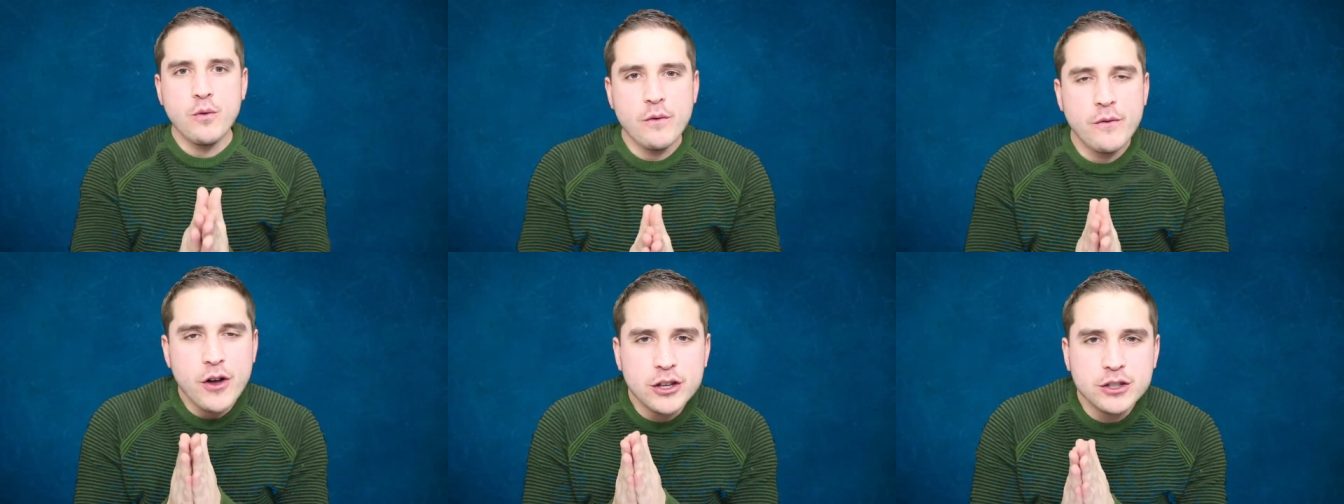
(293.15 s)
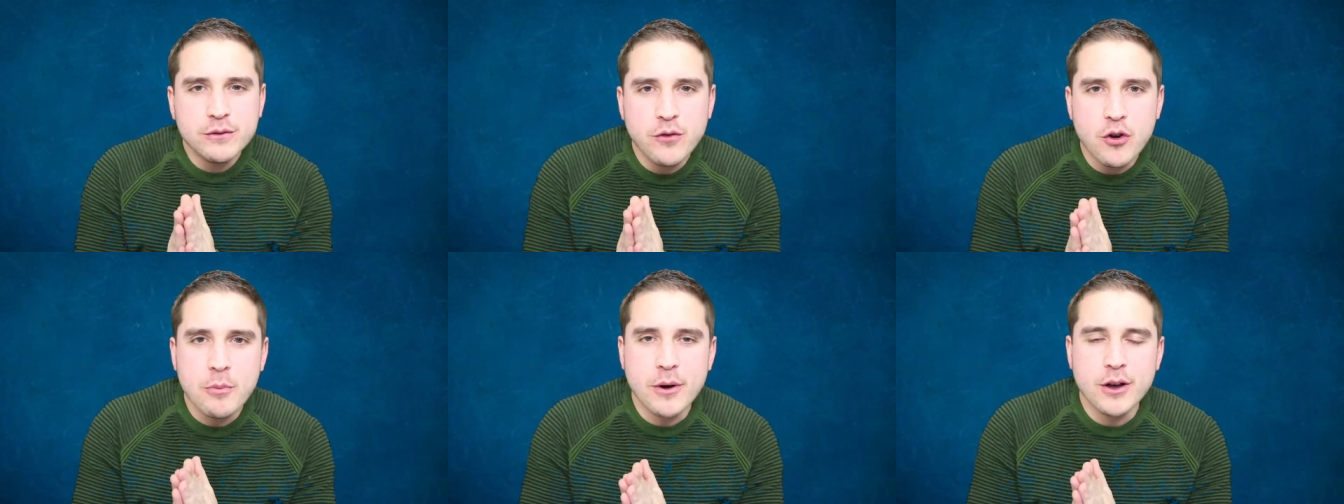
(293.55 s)
First and
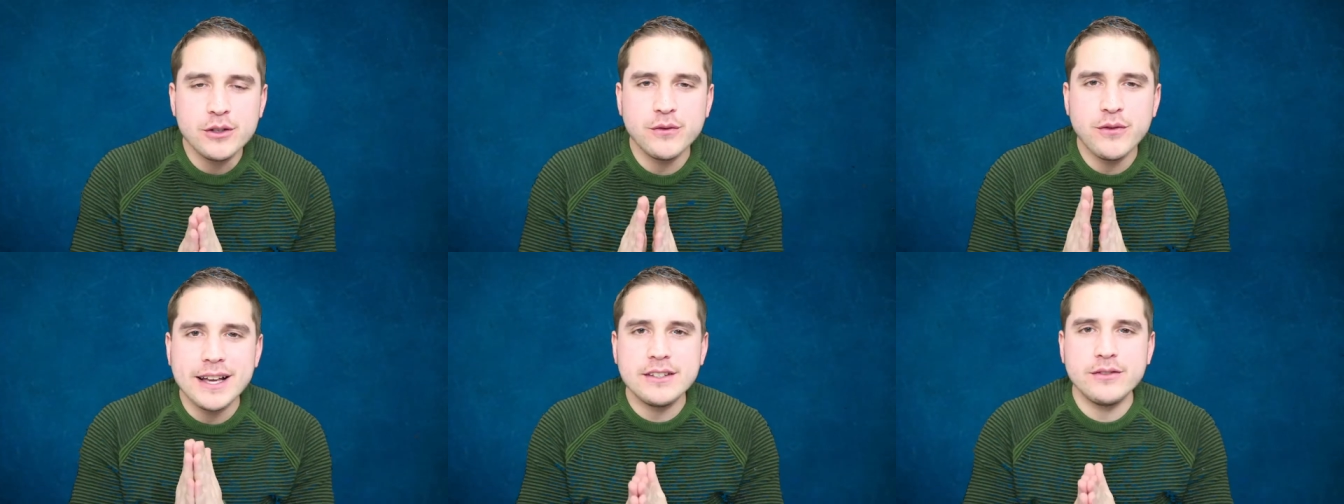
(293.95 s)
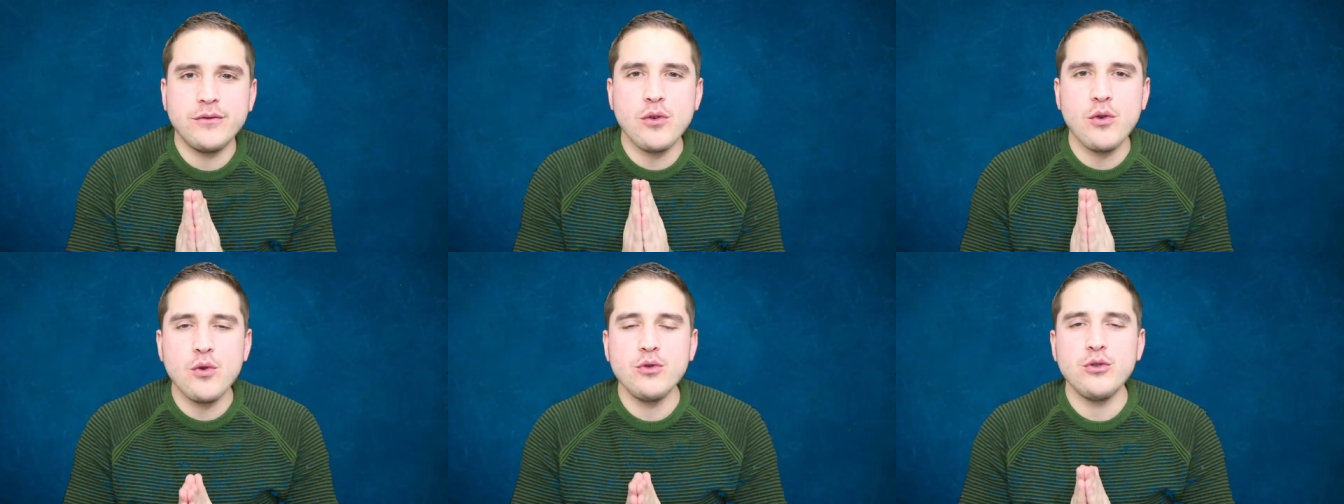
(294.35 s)
foremost, thanks
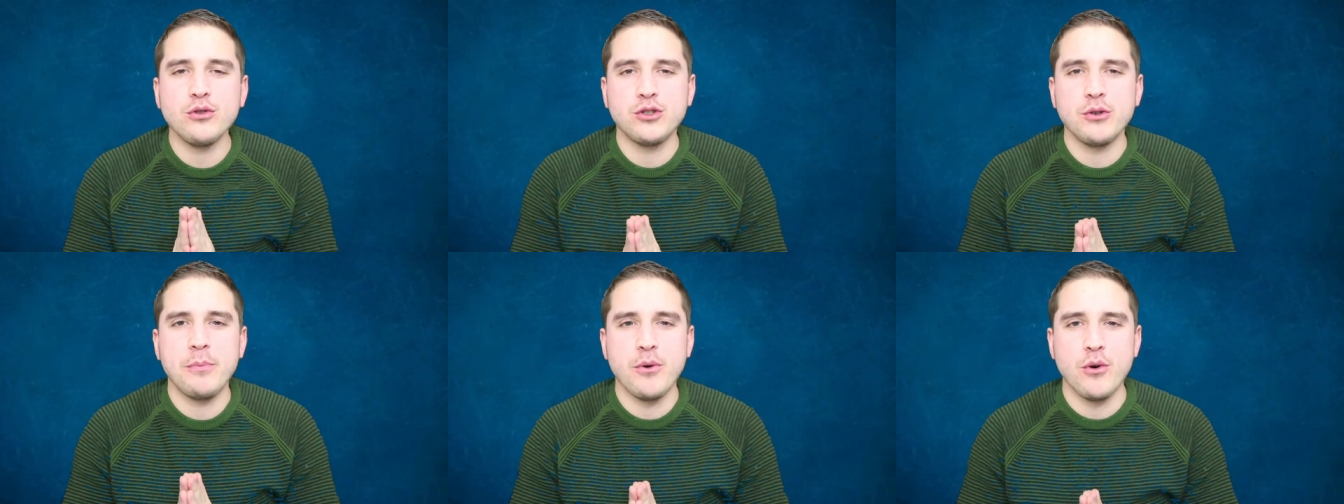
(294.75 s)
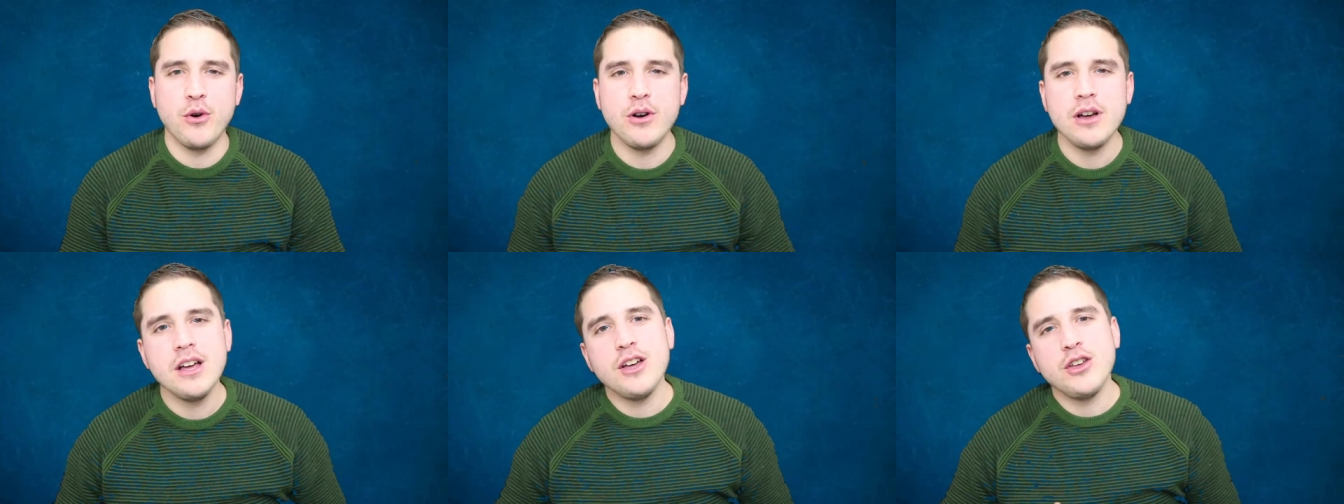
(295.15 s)
for all your support.